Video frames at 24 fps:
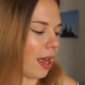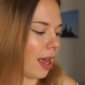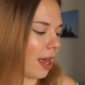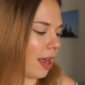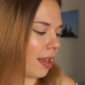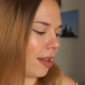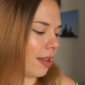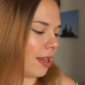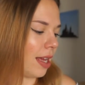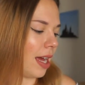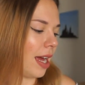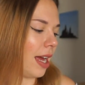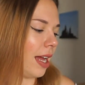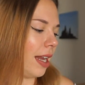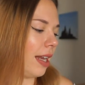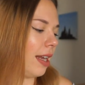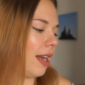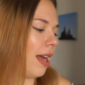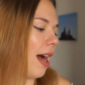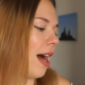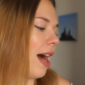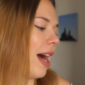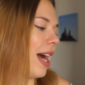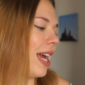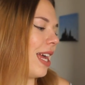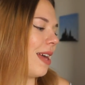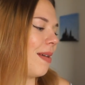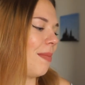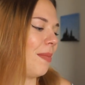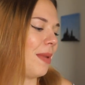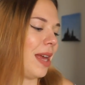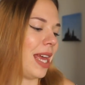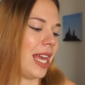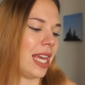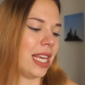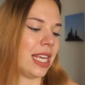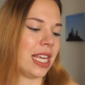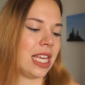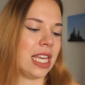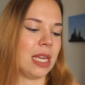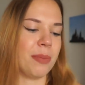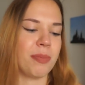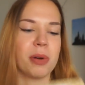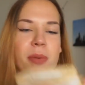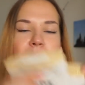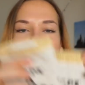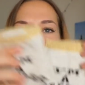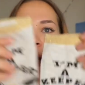And then I am a
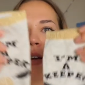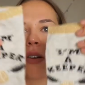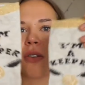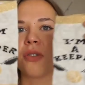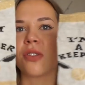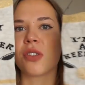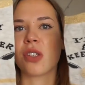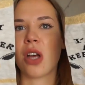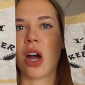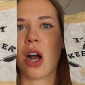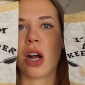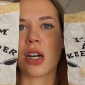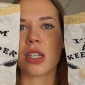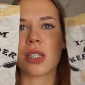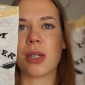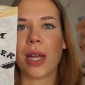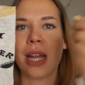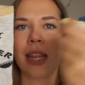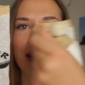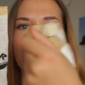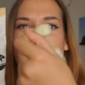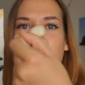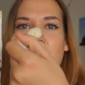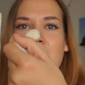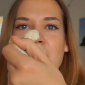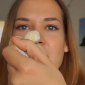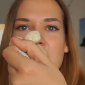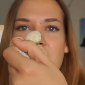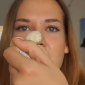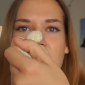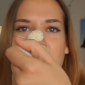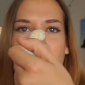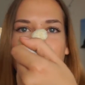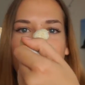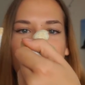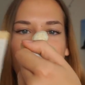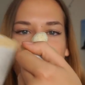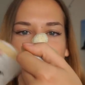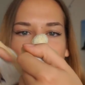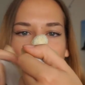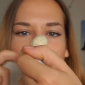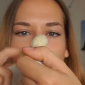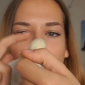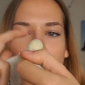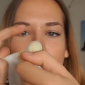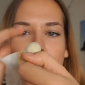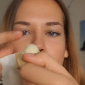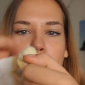Keeper pair of socks, and this one has like a little
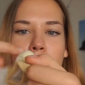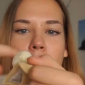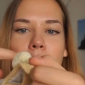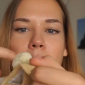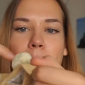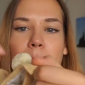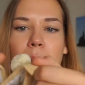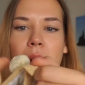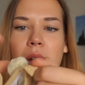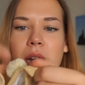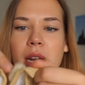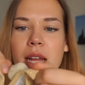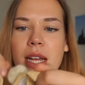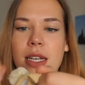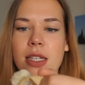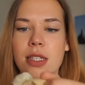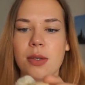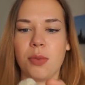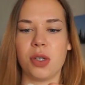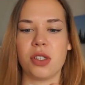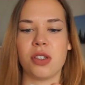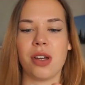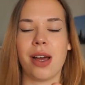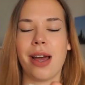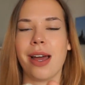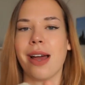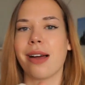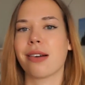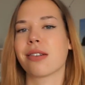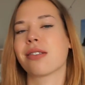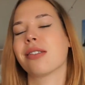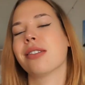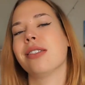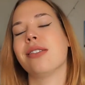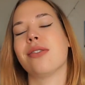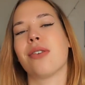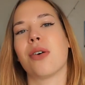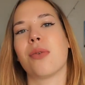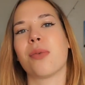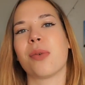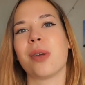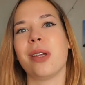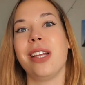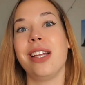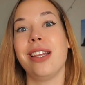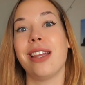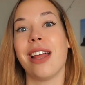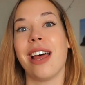pom-pom on it, which I actually don't
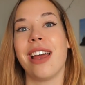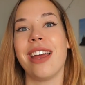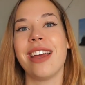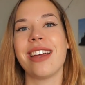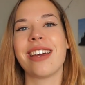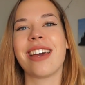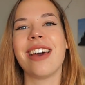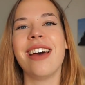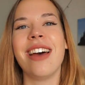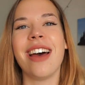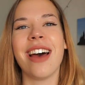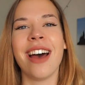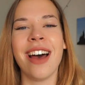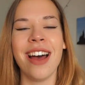really like.